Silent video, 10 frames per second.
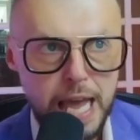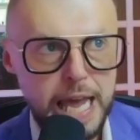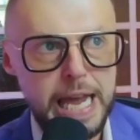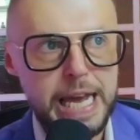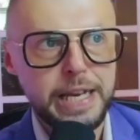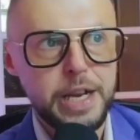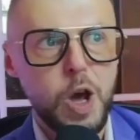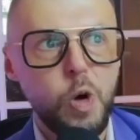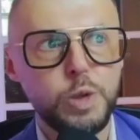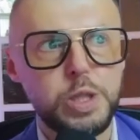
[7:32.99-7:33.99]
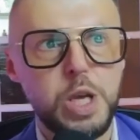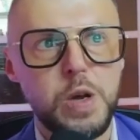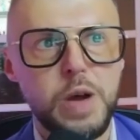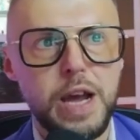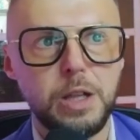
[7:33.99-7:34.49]
And
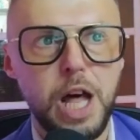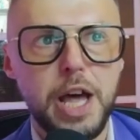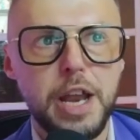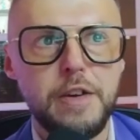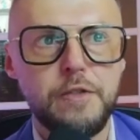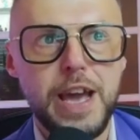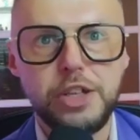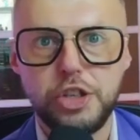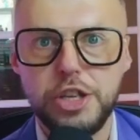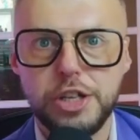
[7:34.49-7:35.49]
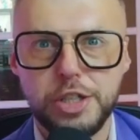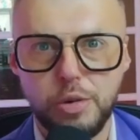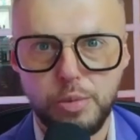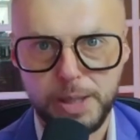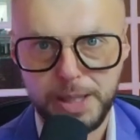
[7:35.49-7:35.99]
also a lot of engineers
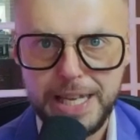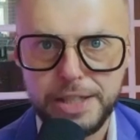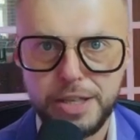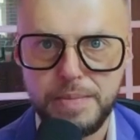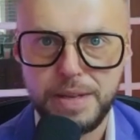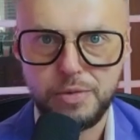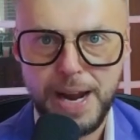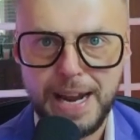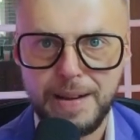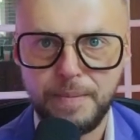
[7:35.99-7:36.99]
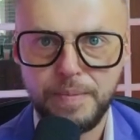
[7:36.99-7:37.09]
could relate to me, right?